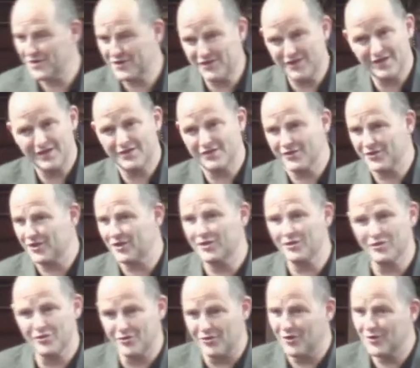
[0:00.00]
is Caesar's and to
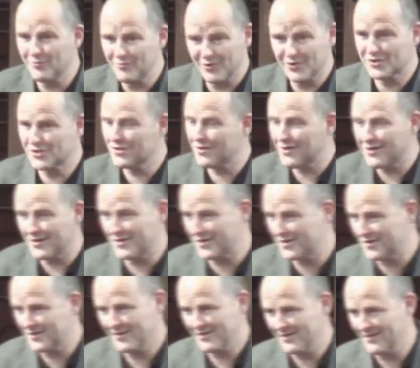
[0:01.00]
God what is
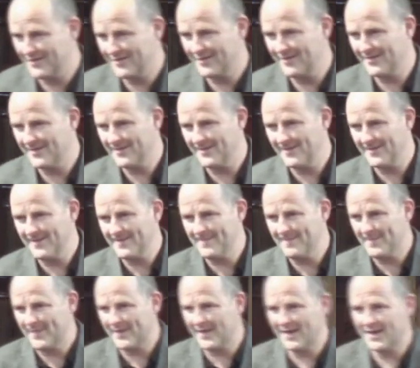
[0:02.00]
God's.
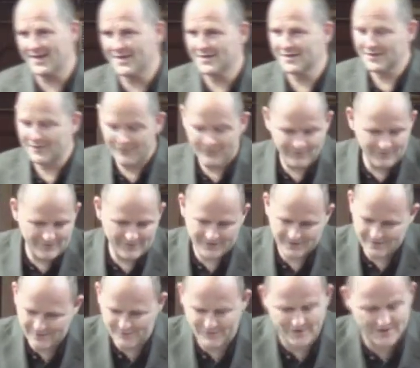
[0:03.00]
And if we are
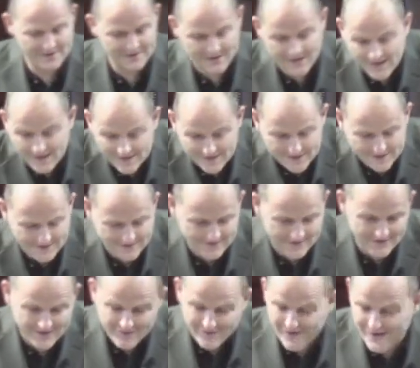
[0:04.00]
to pay tax,
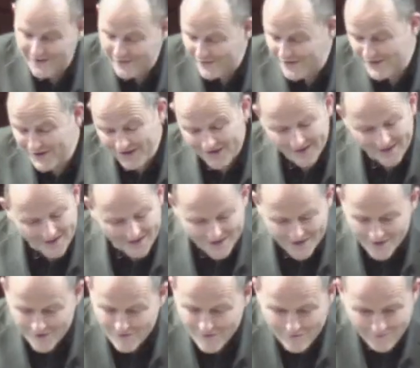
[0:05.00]
even if it's
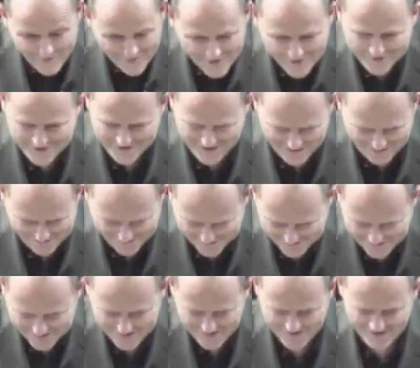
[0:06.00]
an unfair
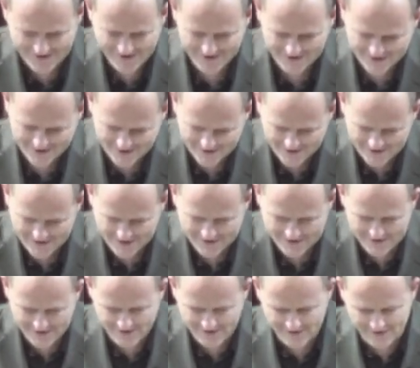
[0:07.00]
tax,
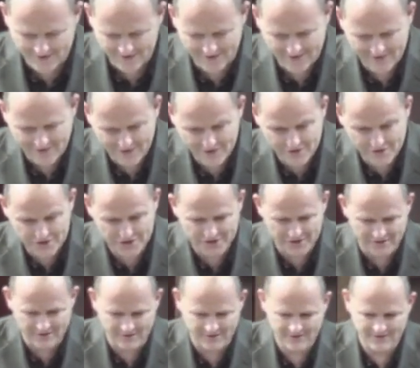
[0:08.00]
as a
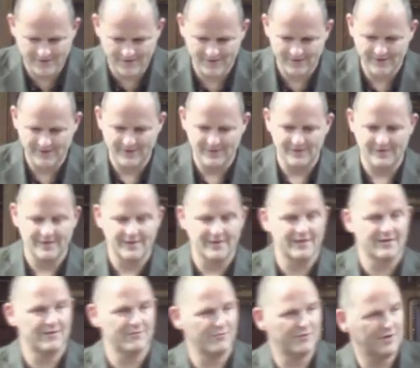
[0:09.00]
Christian,
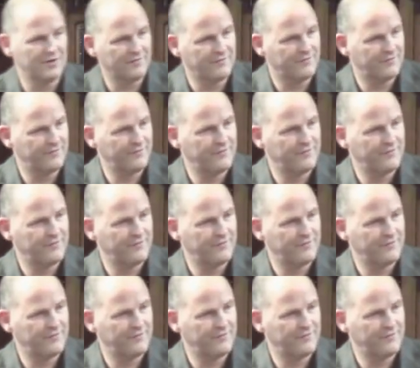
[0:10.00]
we have